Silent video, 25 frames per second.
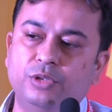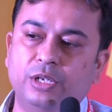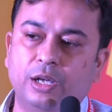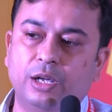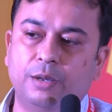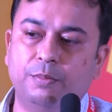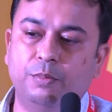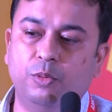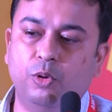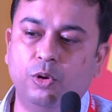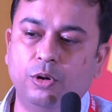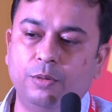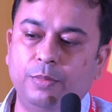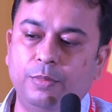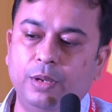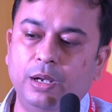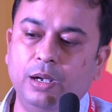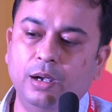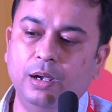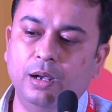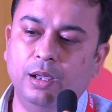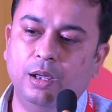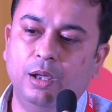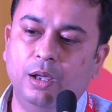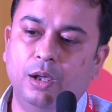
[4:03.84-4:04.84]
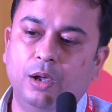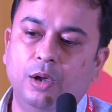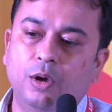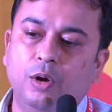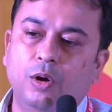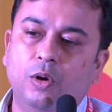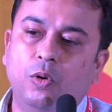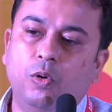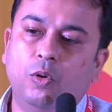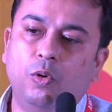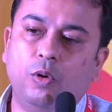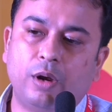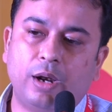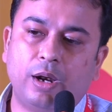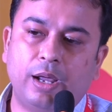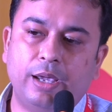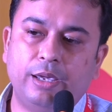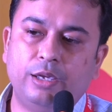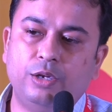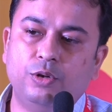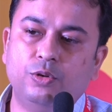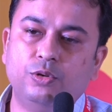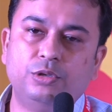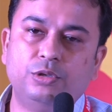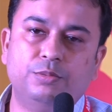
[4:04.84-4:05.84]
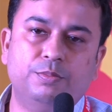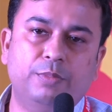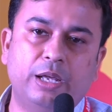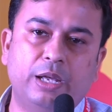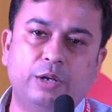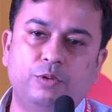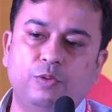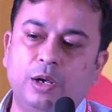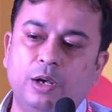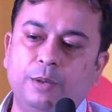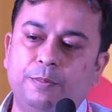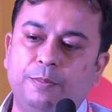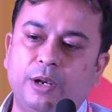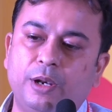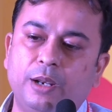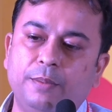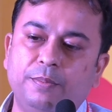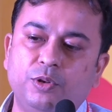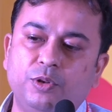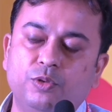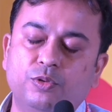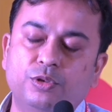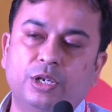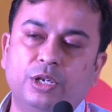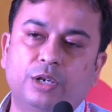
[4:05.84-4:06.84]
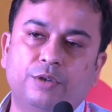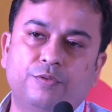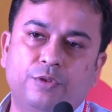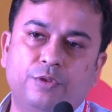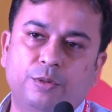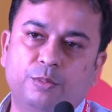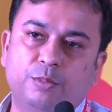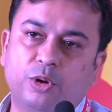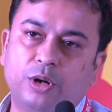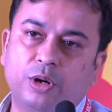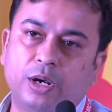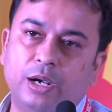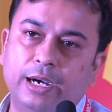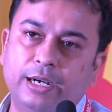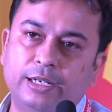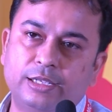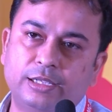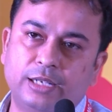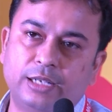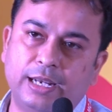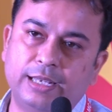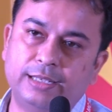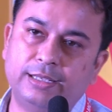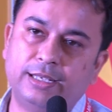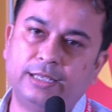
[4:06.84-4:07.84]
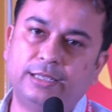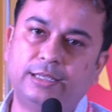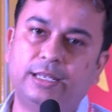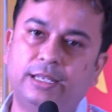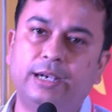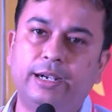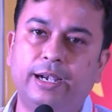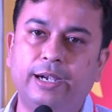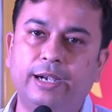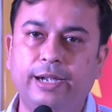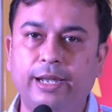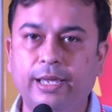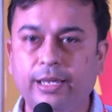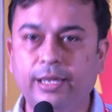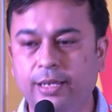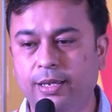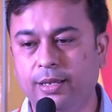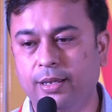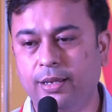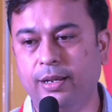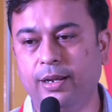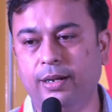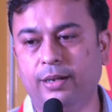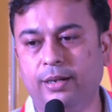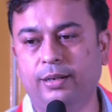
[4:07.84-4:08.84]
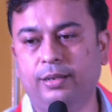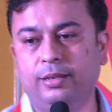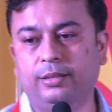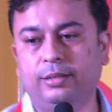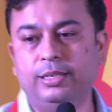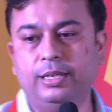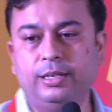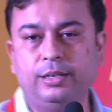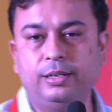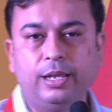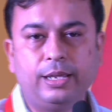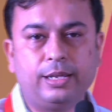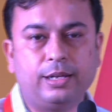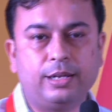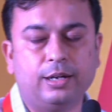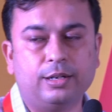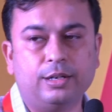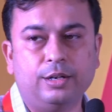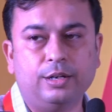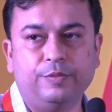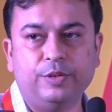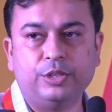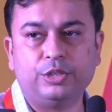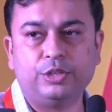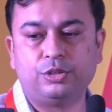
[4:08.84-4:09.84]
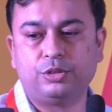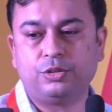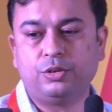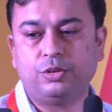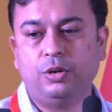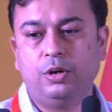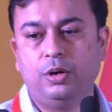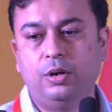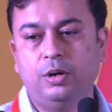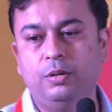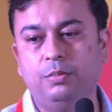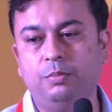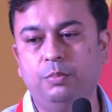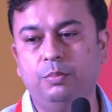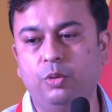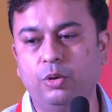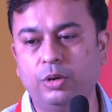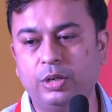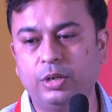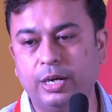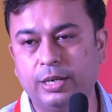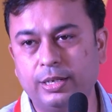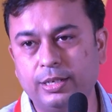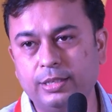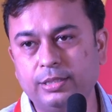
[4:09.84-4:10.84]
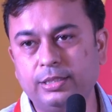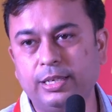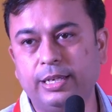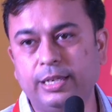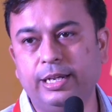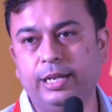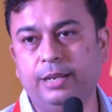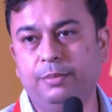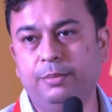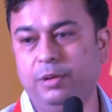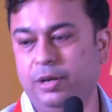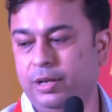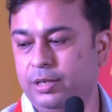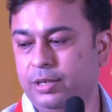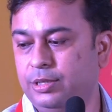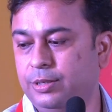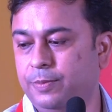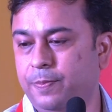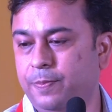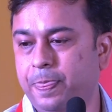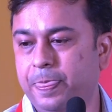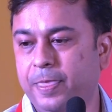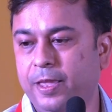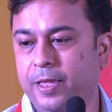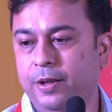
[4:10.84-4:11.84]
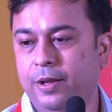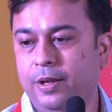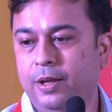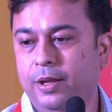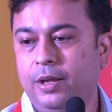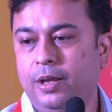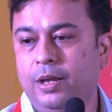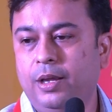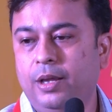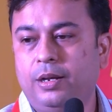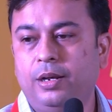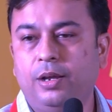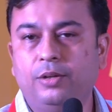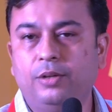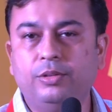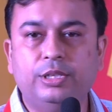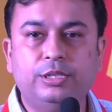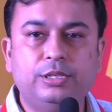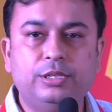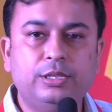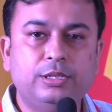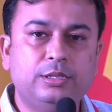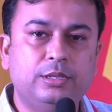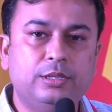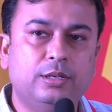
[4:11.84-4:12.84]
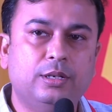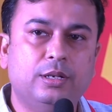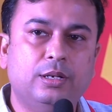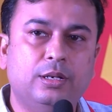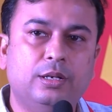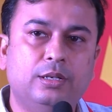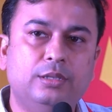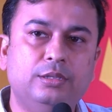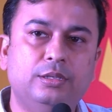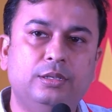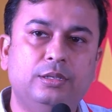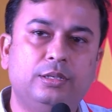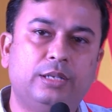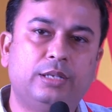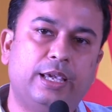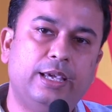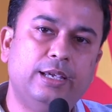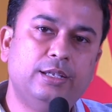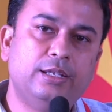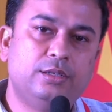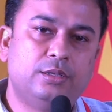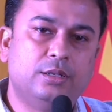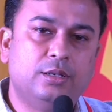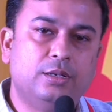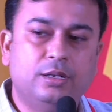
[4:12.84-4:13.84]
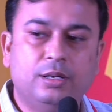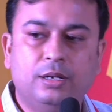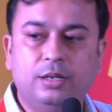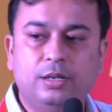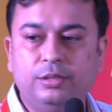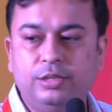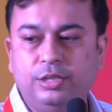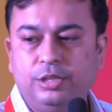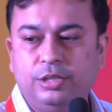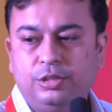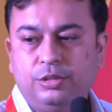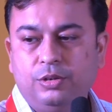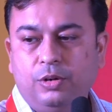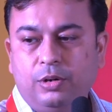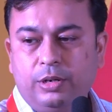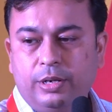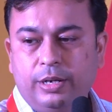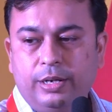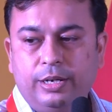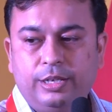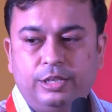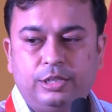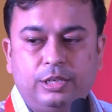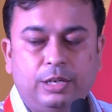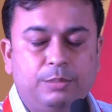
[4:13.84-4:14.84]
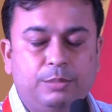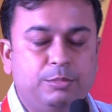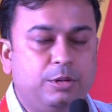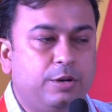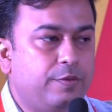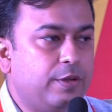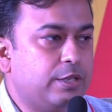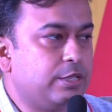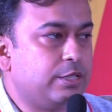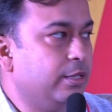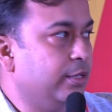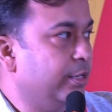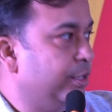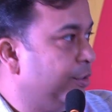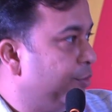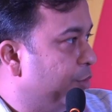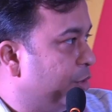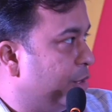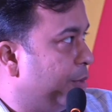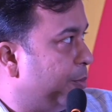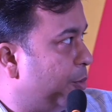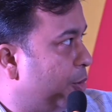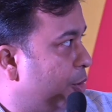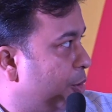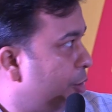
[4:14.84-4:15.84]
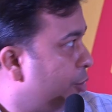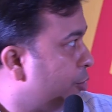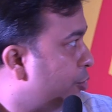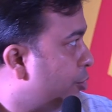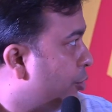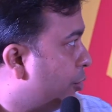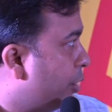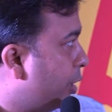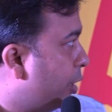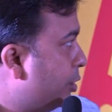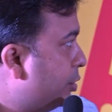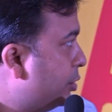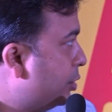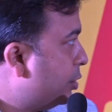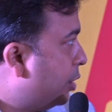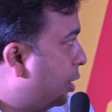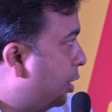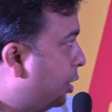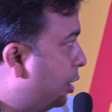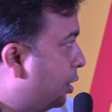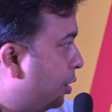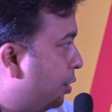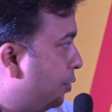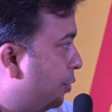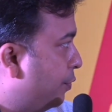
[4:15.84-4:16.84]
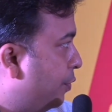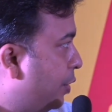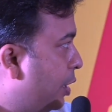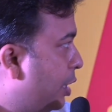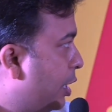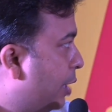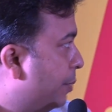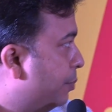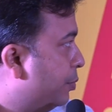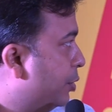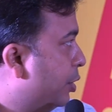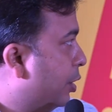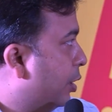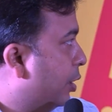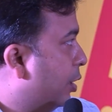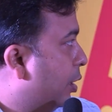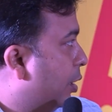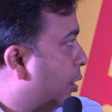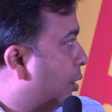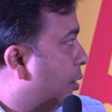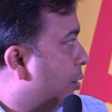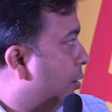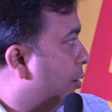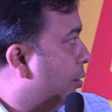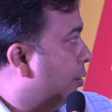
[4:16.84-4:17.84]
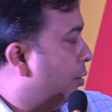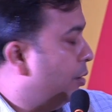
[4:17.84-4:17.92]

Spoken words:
using a bone mill, or I use manual prep using femoral head slices that I take, and then I cut it with saw, bone cutters and nibblers. Now this is a case, this is not an acetabular fracture, it was a protrusio case. I filled up the